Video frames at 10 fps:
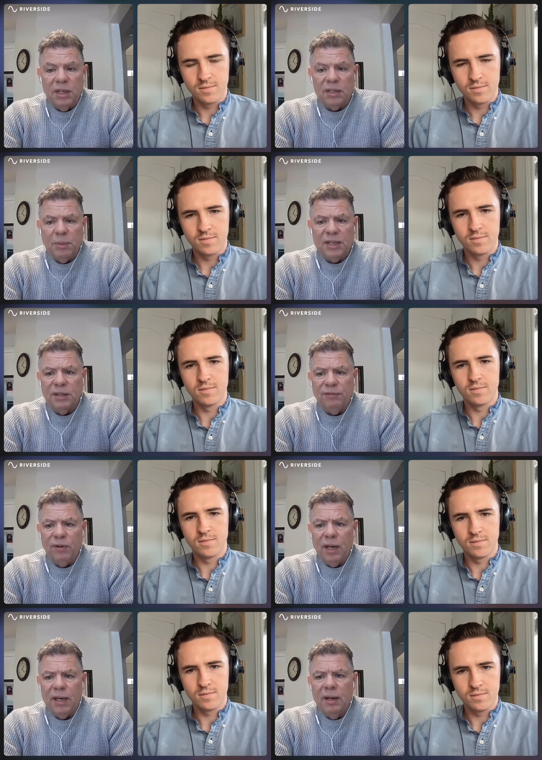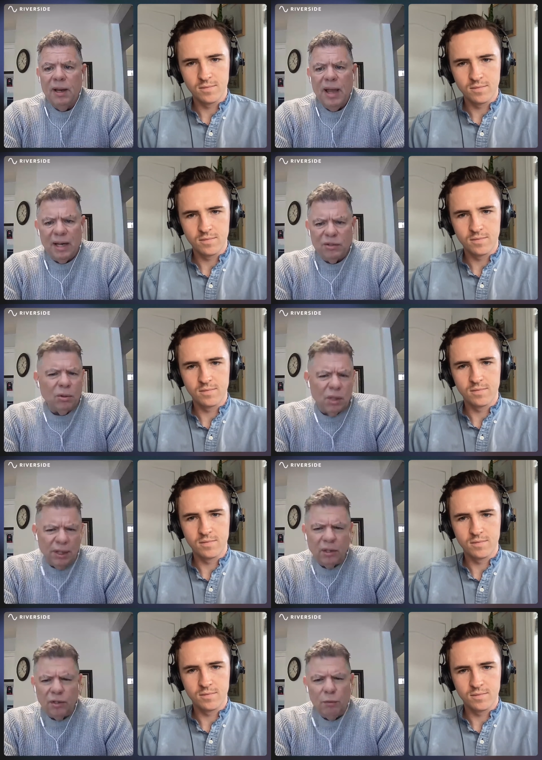Speaker 1: especially for like actual
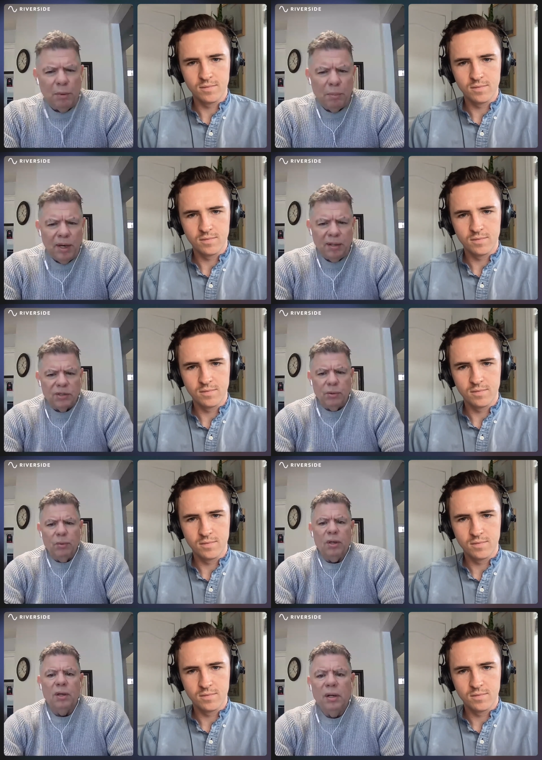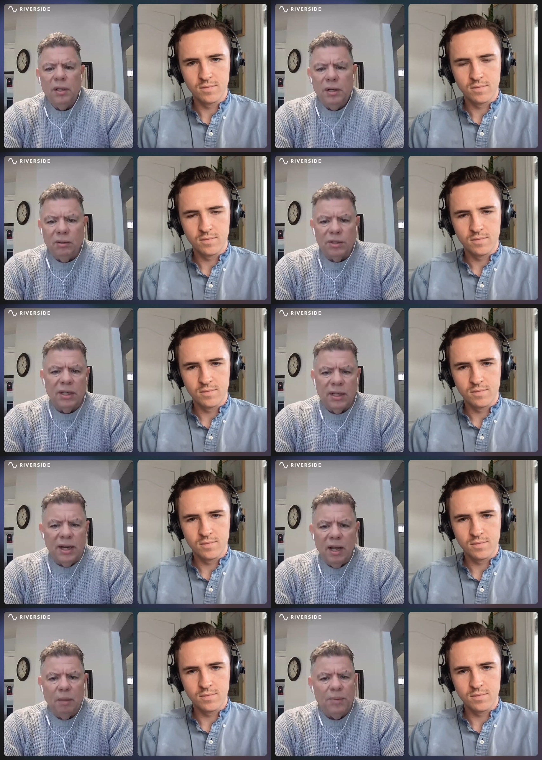clinical human beings who are you know
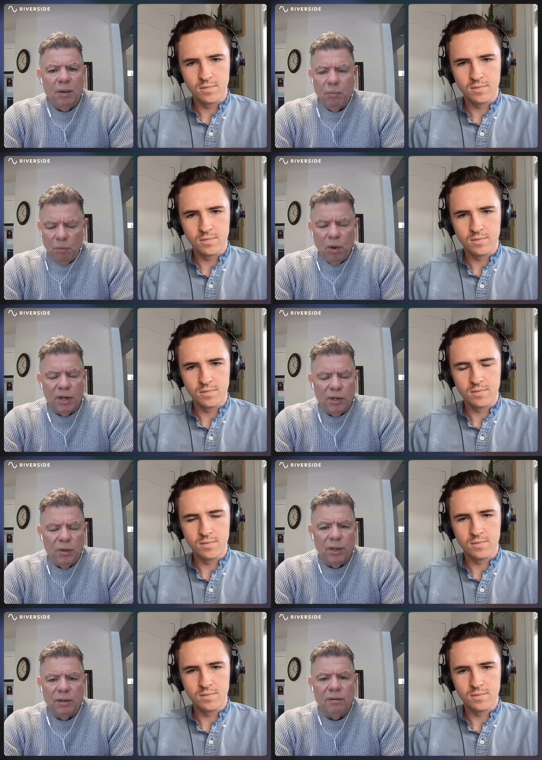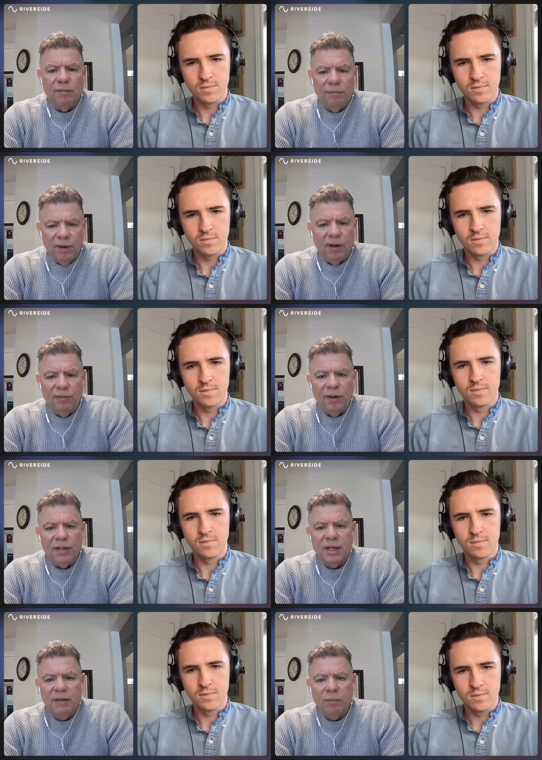seeking help that we want to do it in a very very
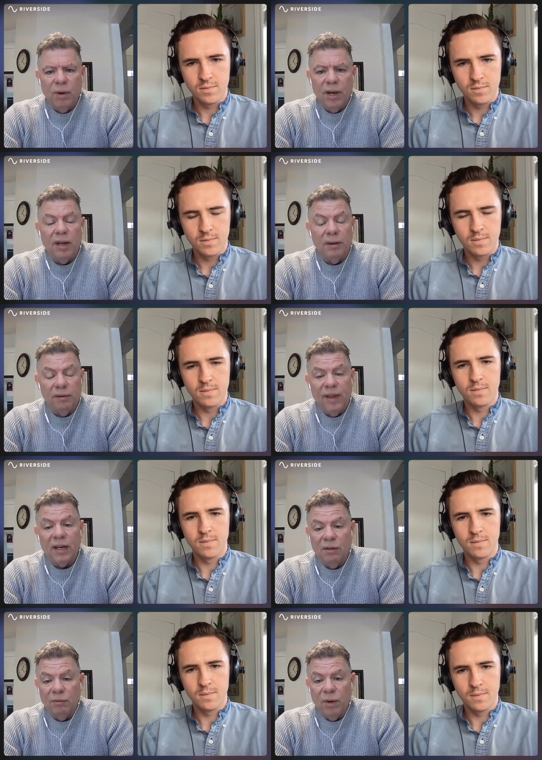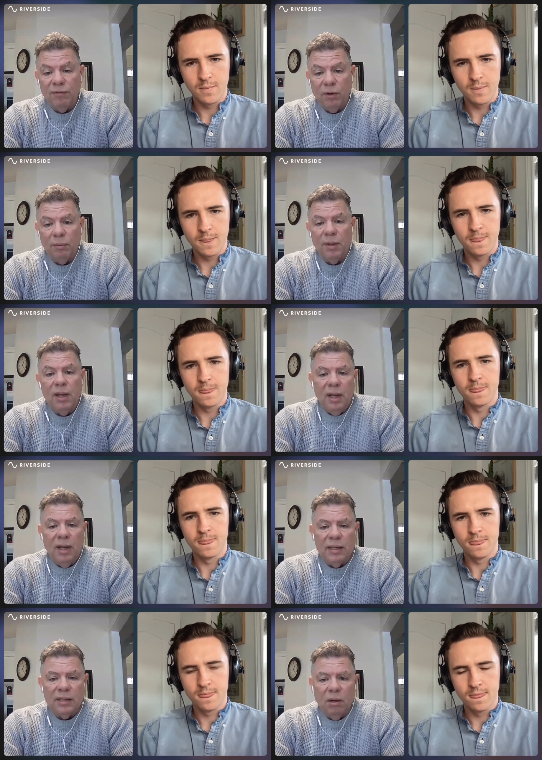safe way and an effective way for them
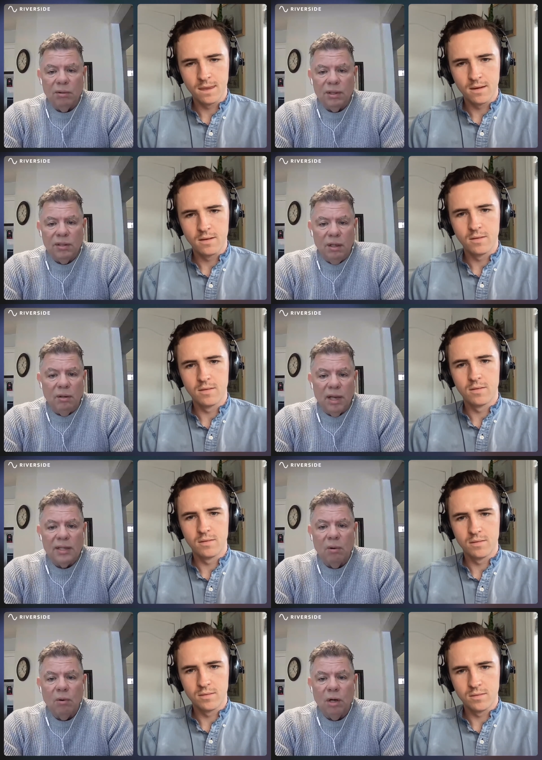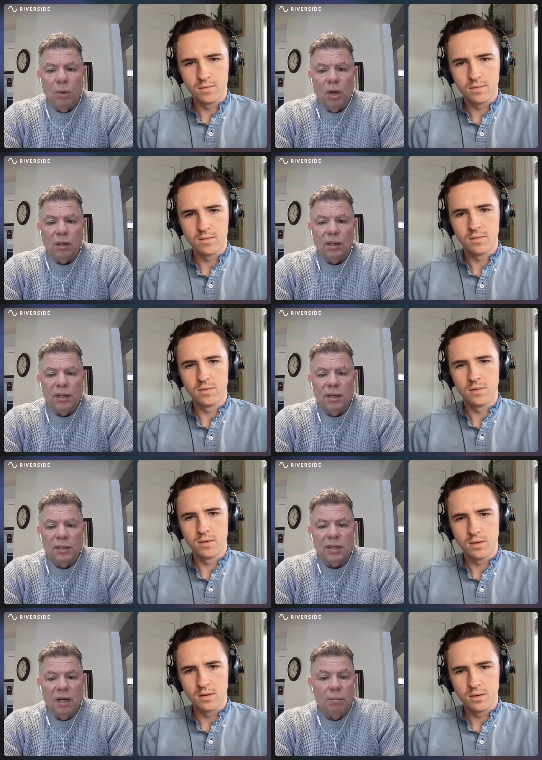and that's how you know that's how our model has
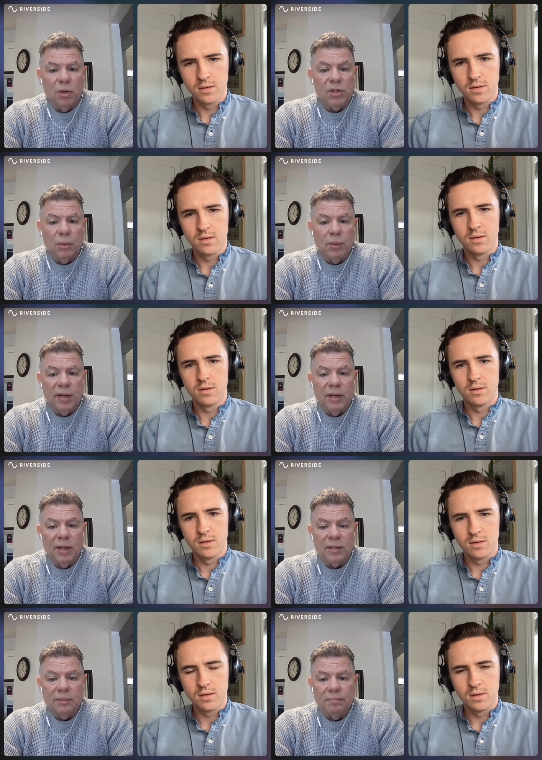kind of merged the way it does